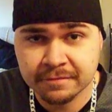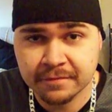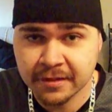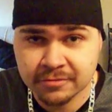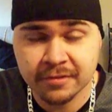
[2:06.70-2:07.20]

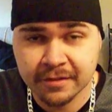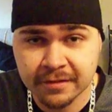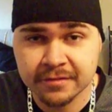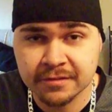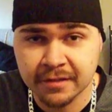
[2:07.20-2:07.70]
that's what I
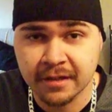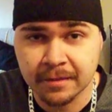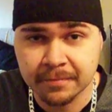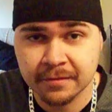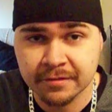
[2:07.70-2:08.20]
think is going to
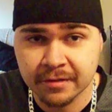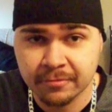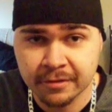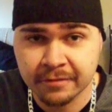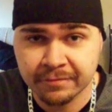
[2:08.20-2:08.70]
happen, is that
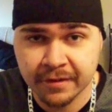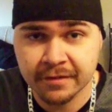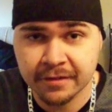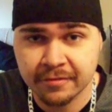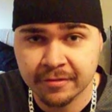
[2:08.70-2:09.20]
we are
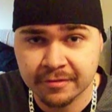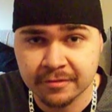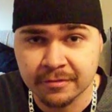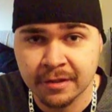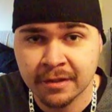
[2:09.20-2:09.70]
finally going
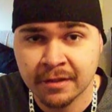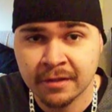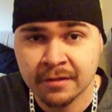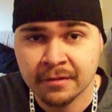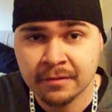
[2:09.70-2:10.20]
to
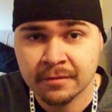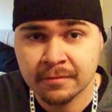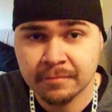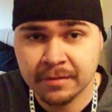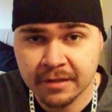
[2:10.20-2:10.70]

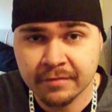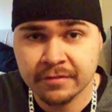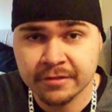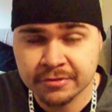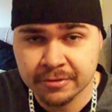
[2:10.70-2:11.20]
be
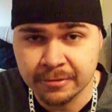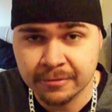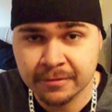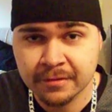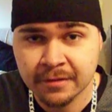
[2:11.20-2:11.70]
given the
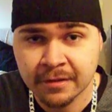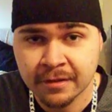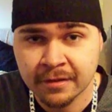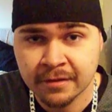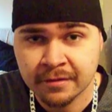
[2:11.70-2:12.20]
truth.
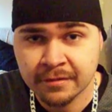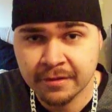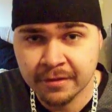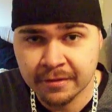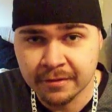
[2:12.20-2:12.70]

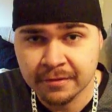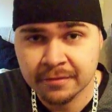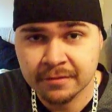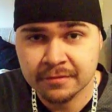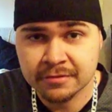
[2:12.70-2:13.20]
They're
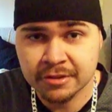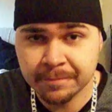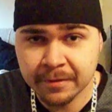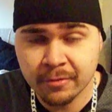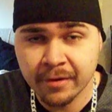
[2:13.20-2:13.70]

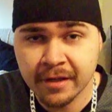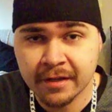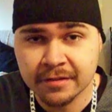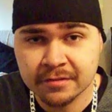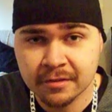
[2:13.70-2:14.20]
chipping away
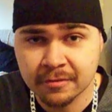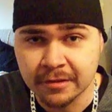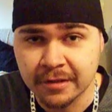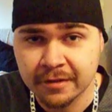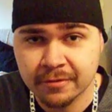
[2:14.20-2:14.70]
at it
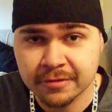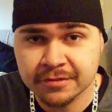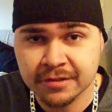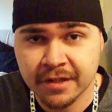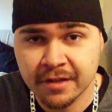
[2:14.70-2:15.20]
slowly. I
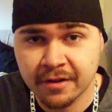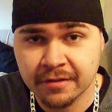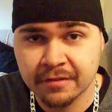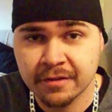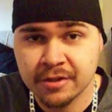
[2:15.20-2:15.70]
noticed today
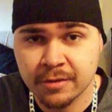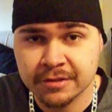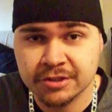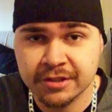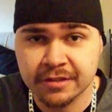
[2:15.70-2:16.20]
on the
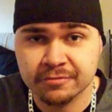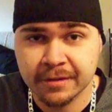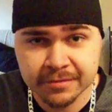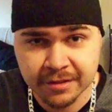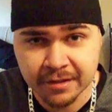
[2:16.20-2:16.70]
USGS
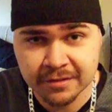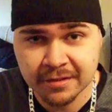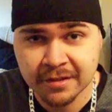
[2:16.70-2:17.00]
website